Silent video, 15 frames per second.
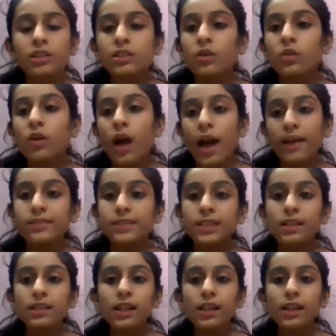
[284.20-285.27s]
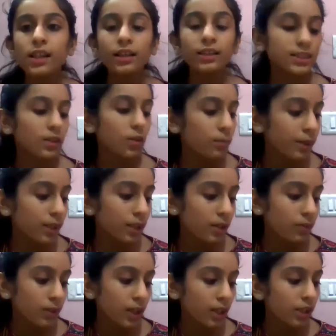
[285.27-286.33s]
So I've seen like so many
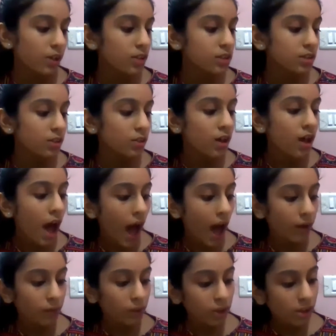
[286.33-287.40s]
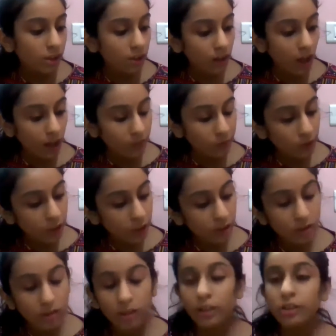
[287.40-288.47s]
videos. So I wanted to
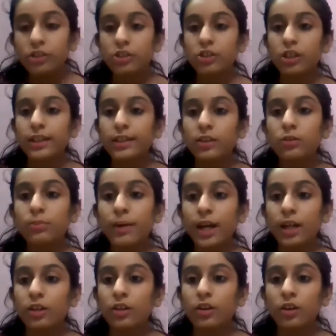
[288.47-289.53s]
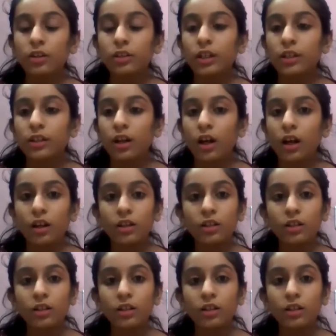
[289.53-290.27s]
learn "Treat You Better" on guitar.